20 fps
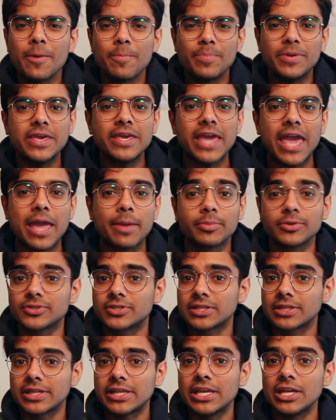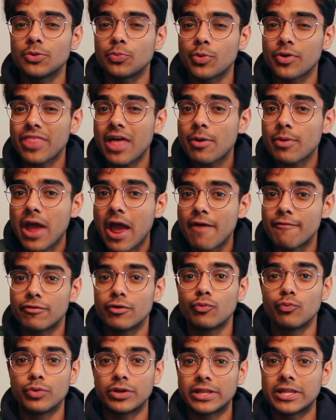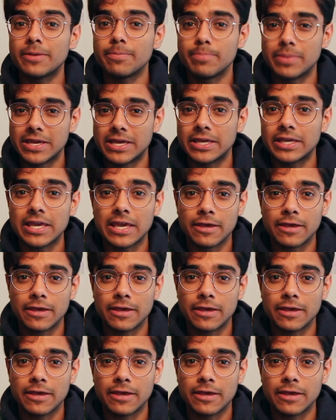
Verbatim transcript: being able to lead without ever really being